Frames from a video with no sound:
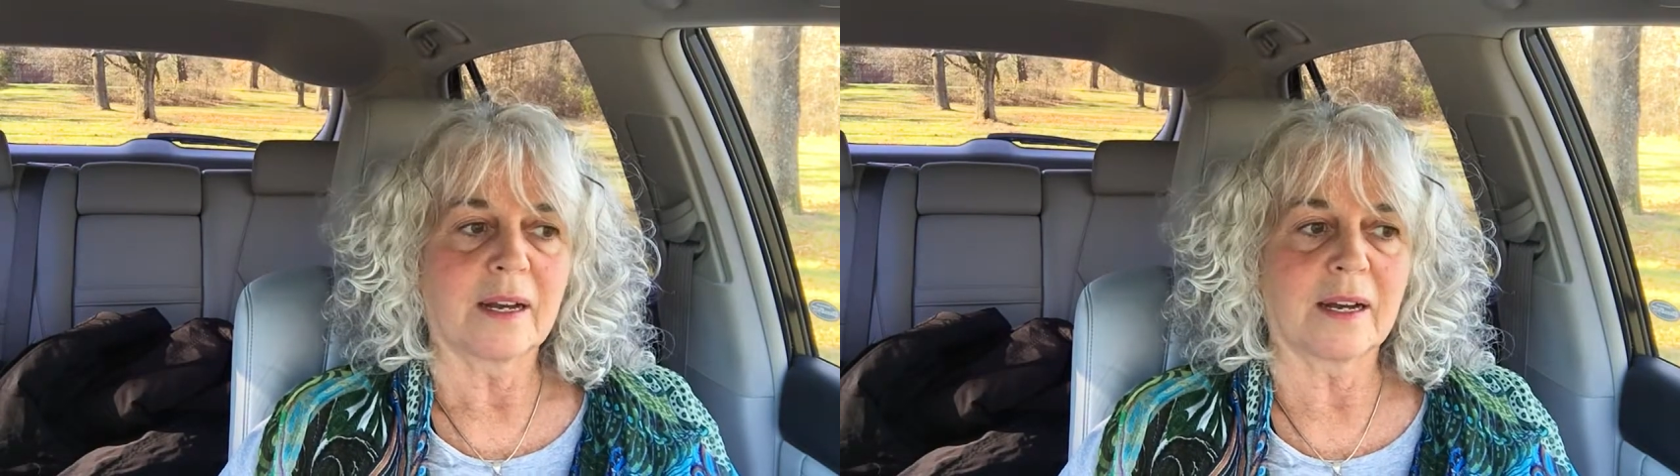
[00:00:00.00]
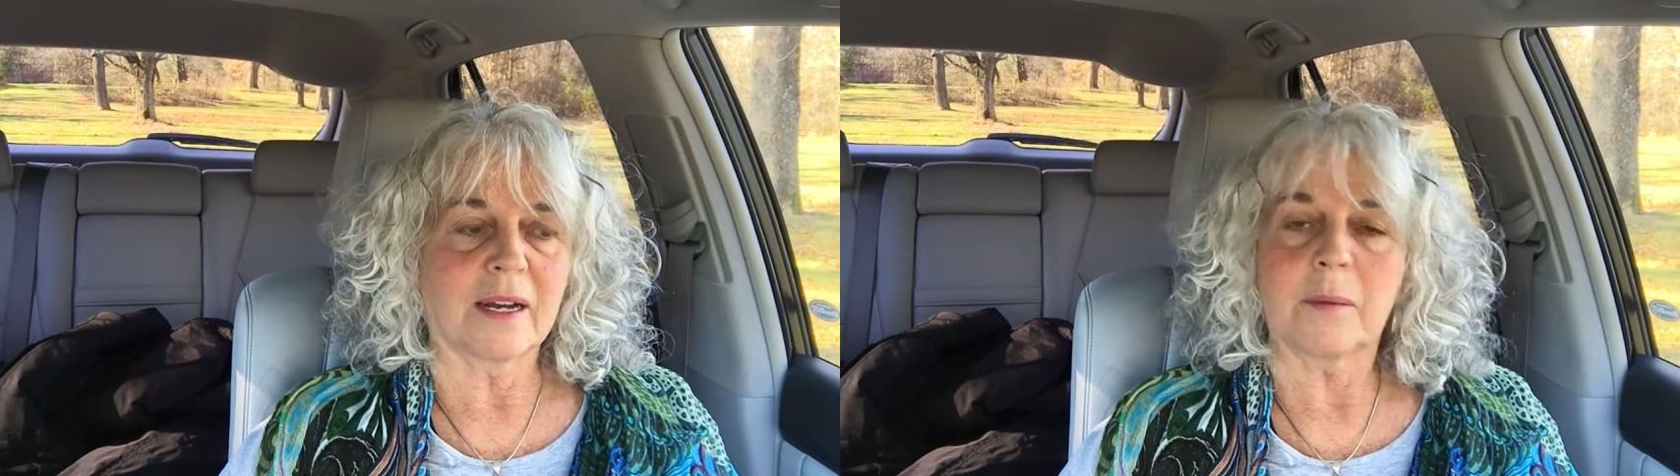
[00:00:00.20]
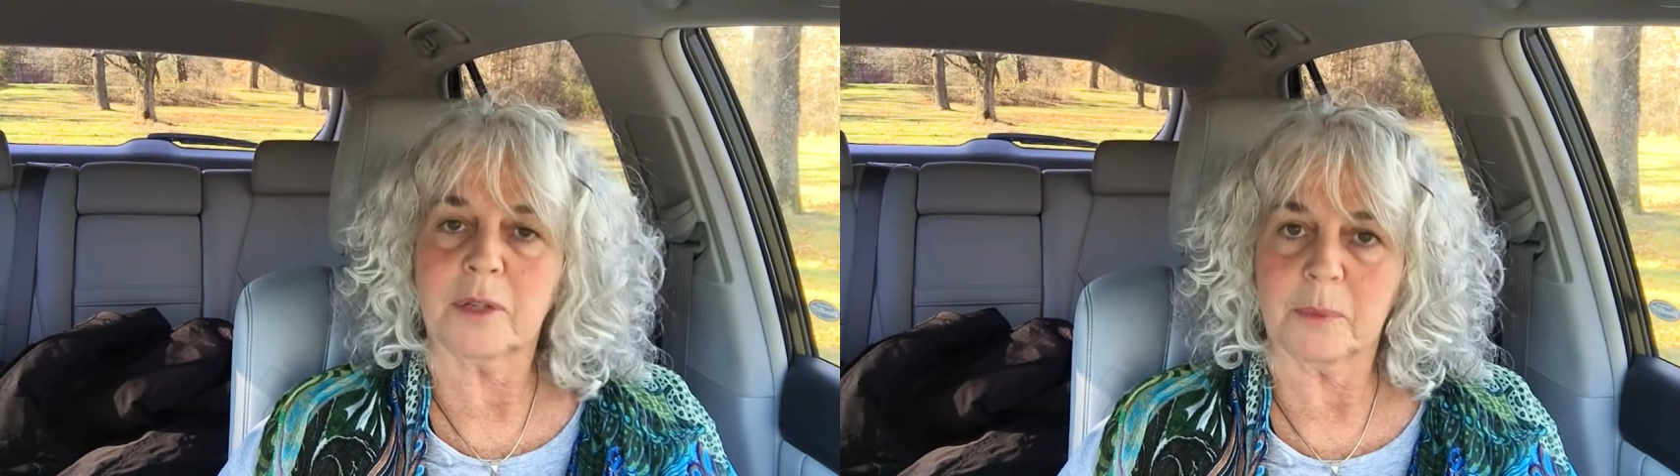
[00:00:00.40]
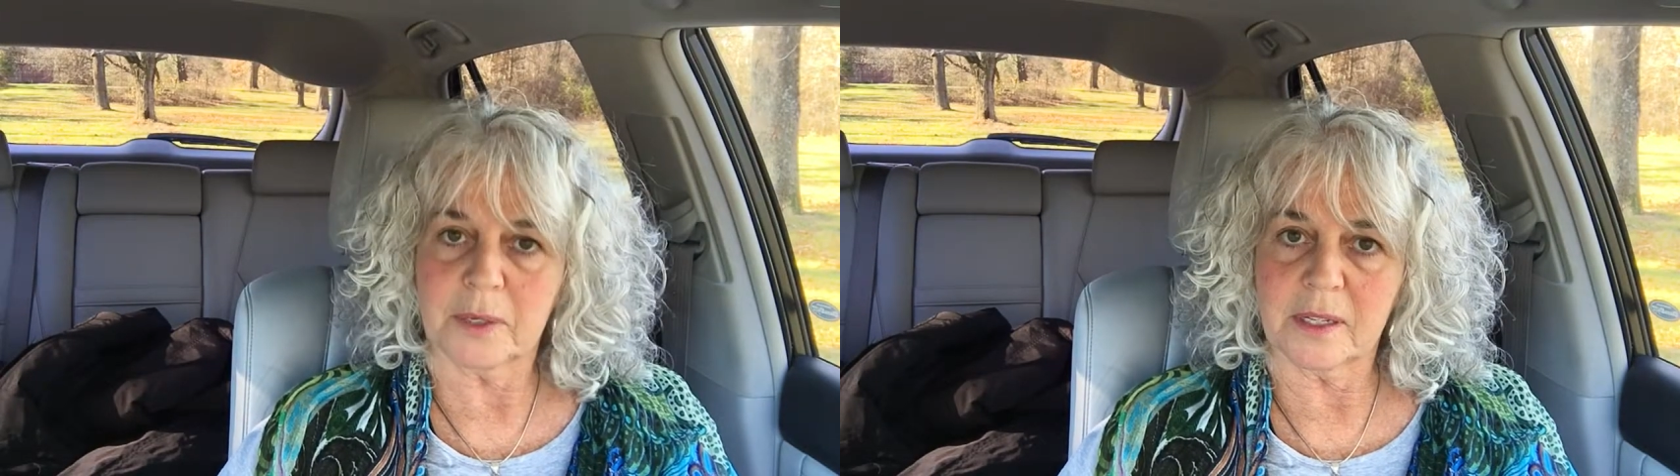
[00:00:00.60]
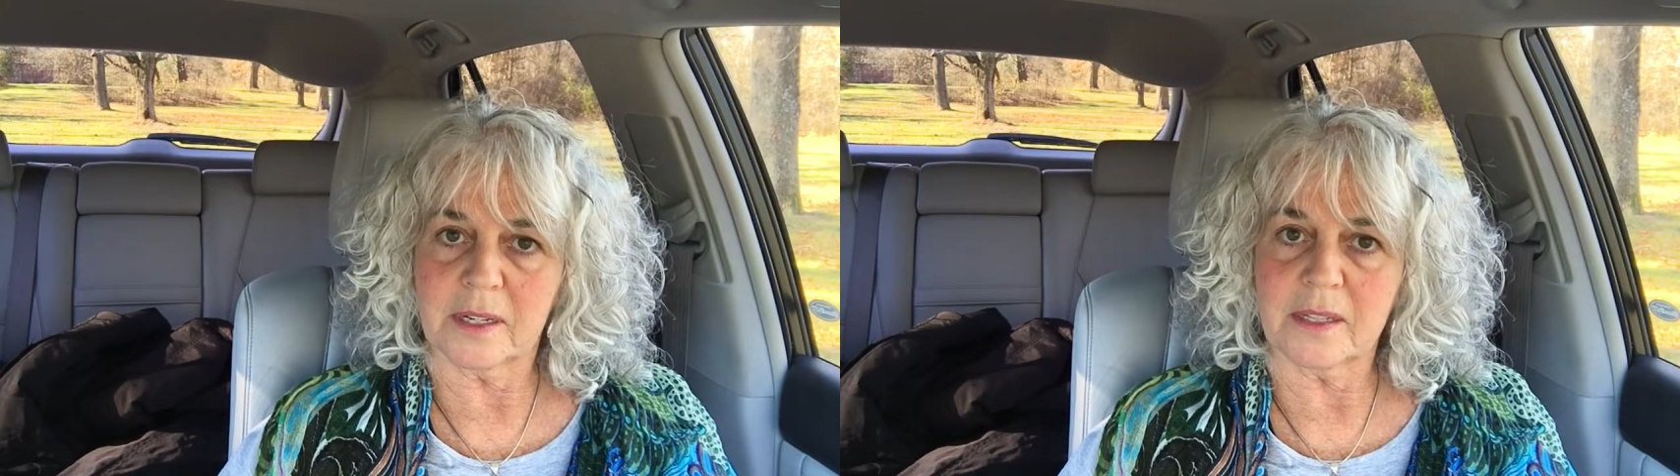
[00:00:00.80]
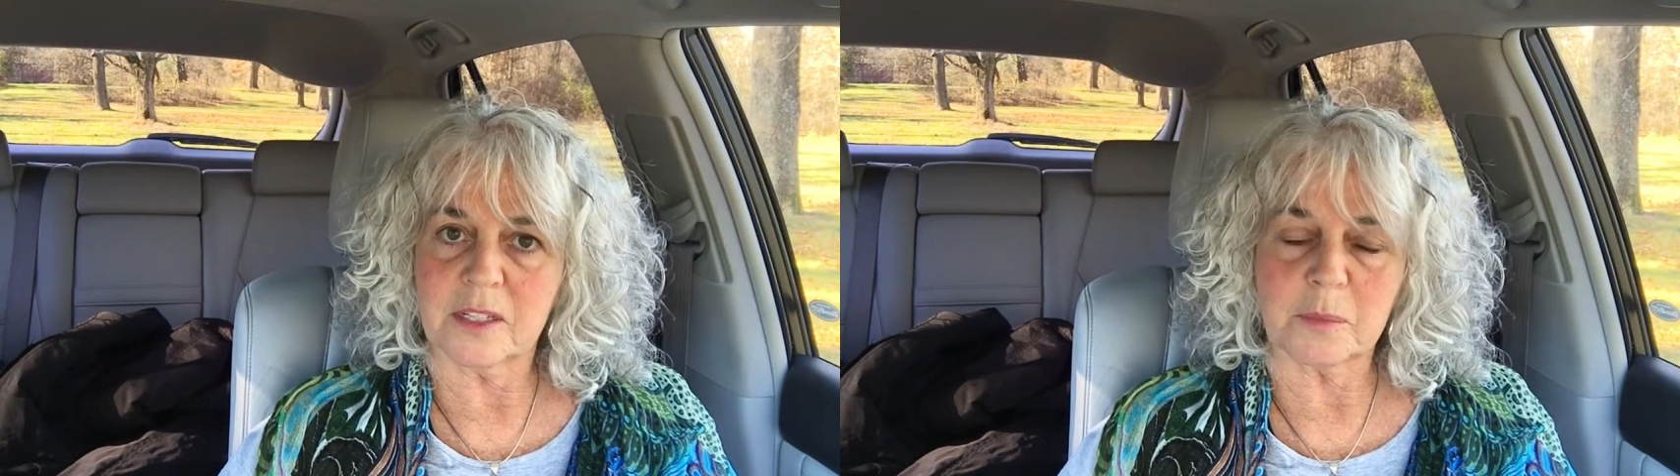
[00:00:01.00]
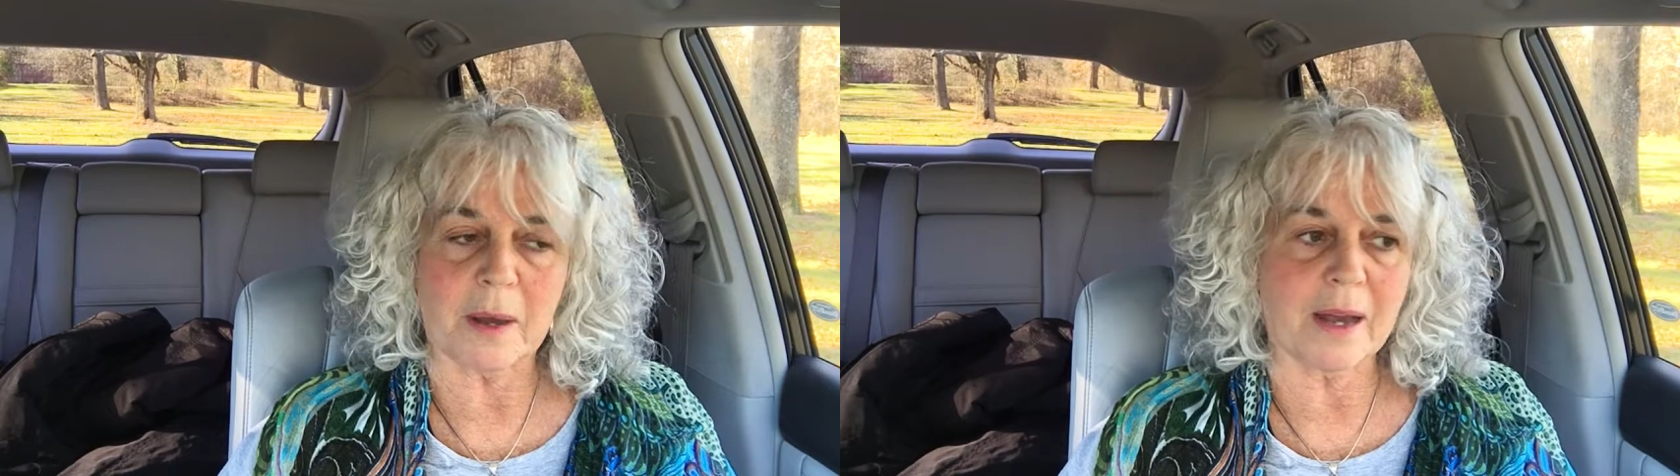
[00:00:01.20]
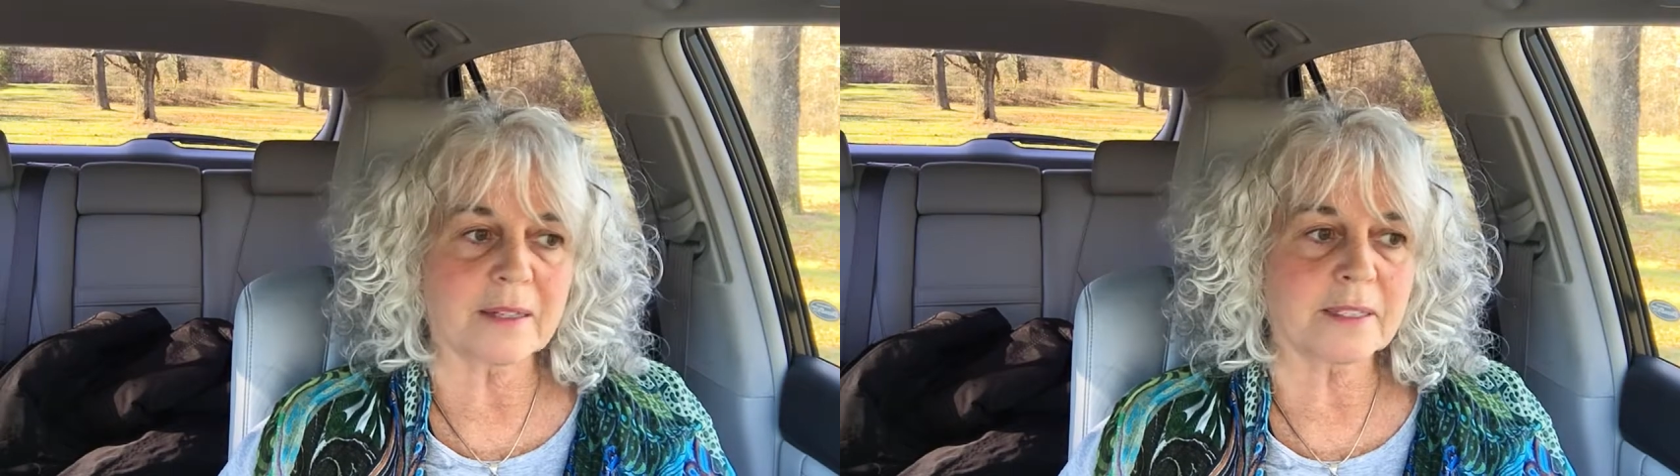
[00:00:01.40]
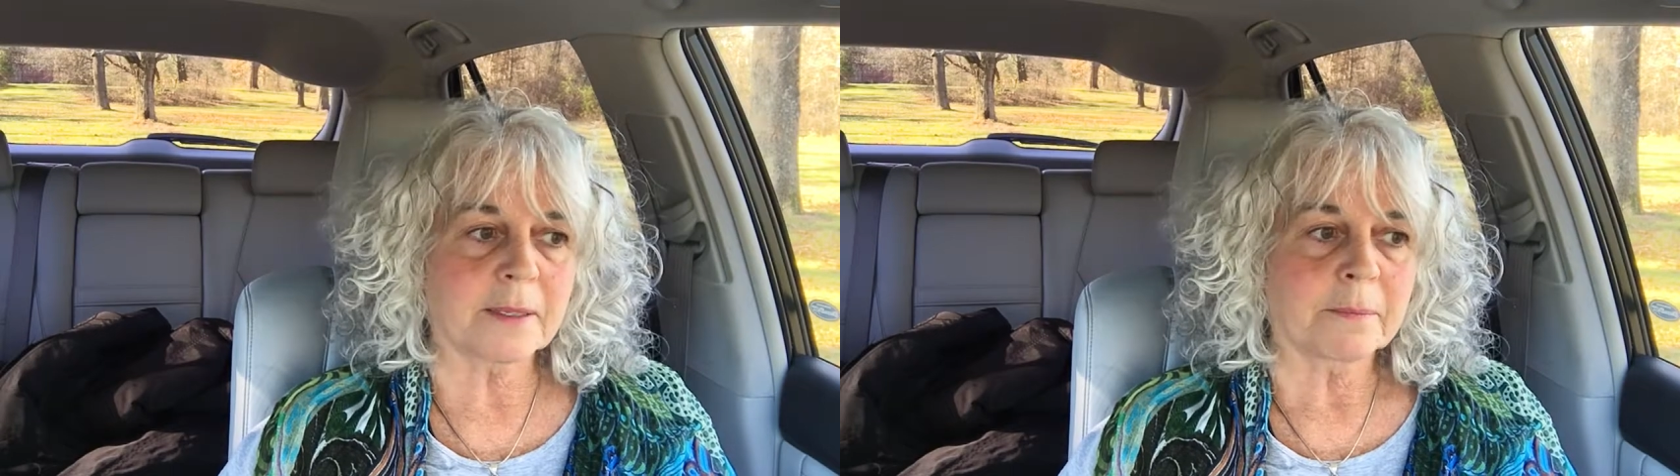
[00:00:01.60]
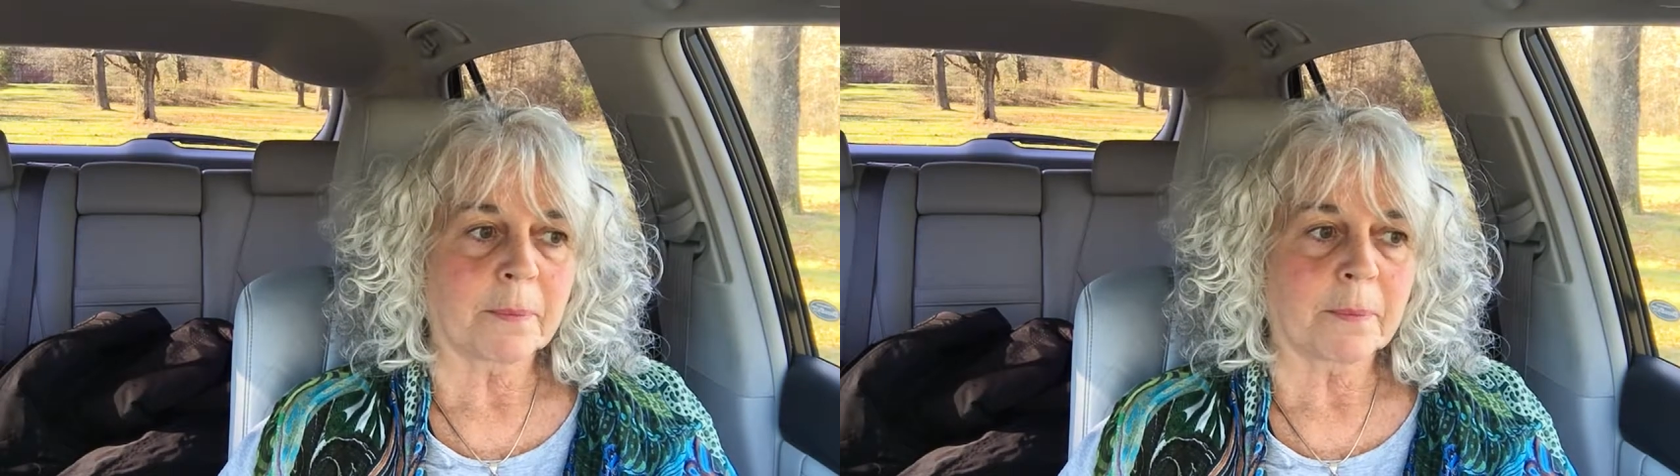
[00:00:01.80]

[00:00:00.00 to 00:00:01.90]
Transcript: I'm going to put it in this box,